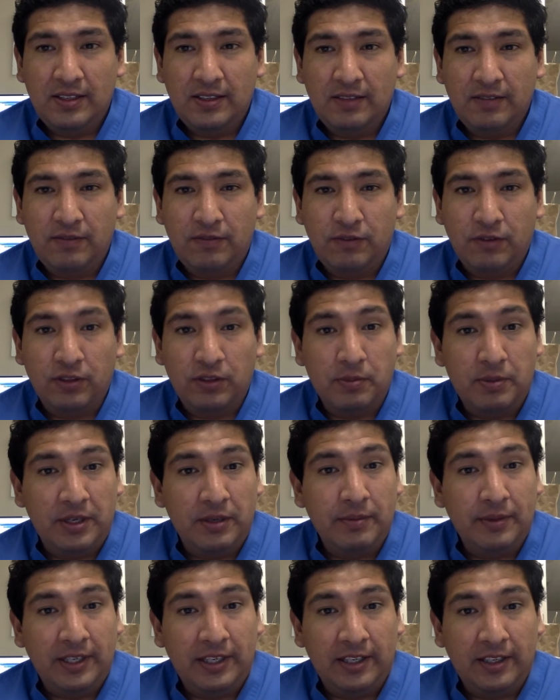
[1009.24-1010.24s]
from the very
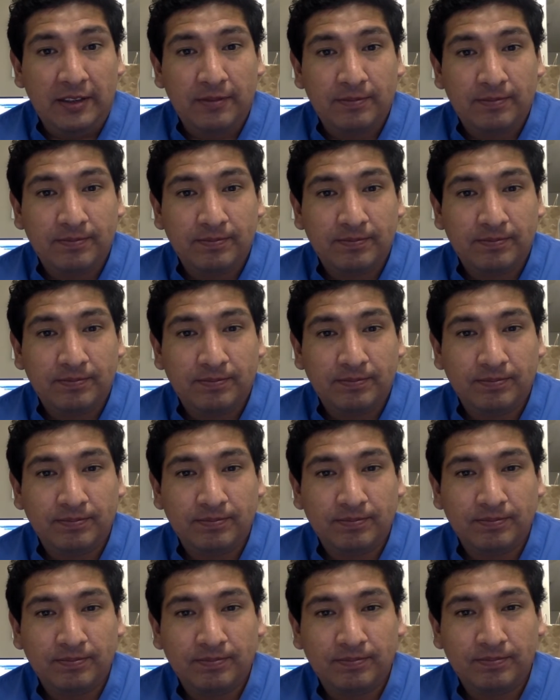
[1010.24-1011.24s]
beginning,
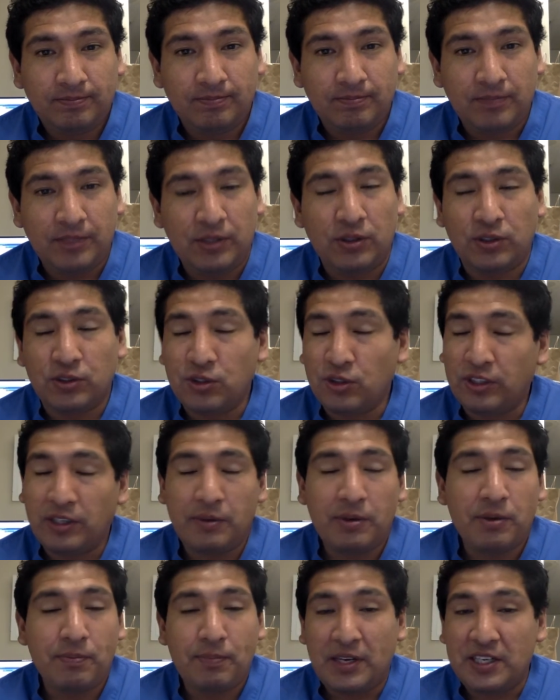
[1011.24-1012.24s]
because not
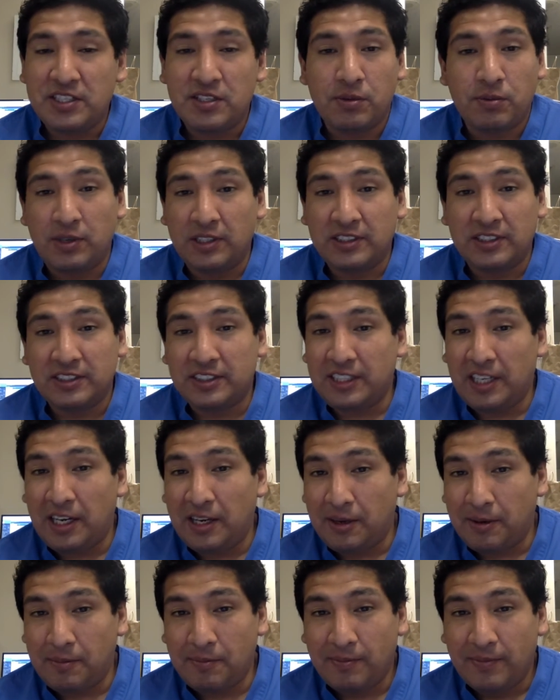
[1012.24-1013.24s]
every patient wants the
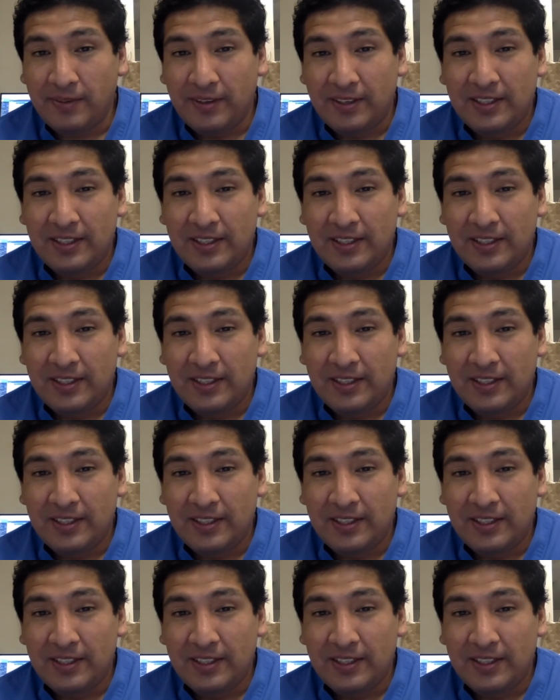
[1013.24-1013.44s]
same.